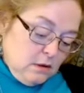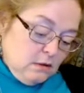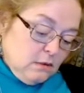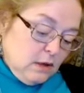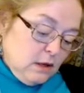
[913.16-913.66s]

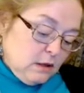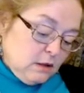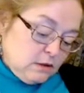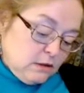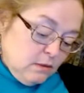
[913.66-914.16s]

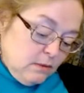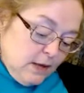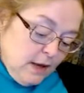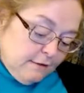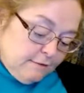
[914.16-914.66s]
Okay, so we
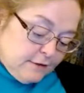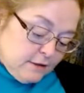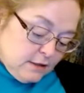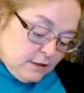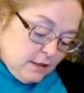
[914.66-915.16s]
have
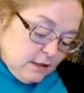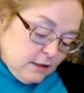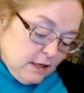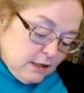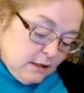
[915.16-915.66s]
this
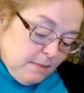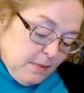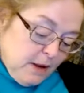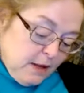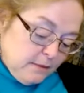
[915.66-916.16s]
in at the
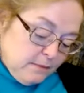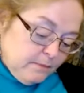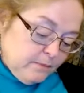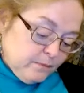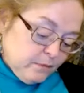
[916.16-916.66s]

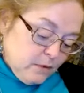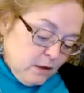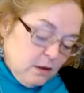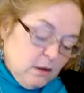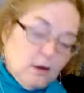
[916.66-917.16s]
bottom,
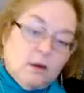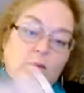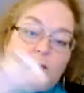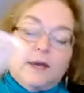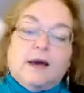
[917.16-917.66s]

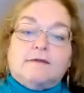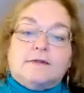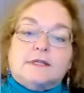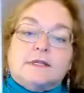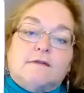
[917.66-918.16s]
we have the
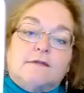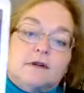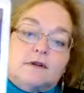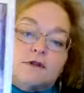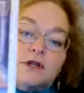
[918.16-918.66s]
Seven
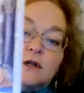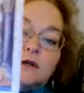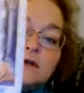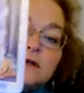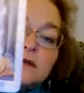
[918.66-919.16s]
of
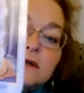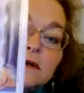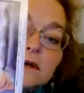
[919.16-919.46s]
Shields.